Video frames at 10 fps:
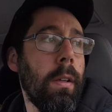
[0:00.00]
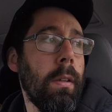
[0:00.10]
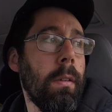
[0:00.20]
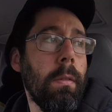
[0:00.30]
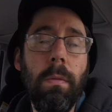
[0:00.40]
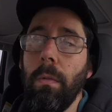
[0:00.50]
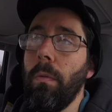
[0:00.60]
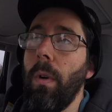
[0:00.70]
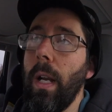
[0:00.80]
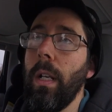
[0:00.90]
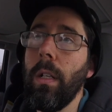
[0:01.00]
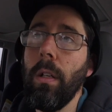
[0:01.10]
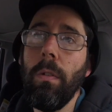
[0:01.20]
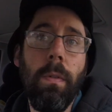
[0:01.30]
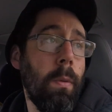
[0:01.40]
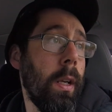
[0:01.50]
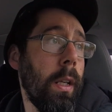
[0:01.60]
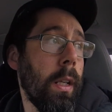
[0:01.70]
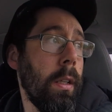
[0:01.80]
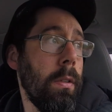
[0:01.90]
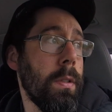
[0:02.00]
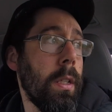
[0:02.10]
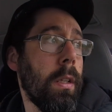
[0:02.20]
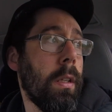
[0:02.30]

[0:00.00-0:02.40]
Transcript: and ready to go for when I can use it.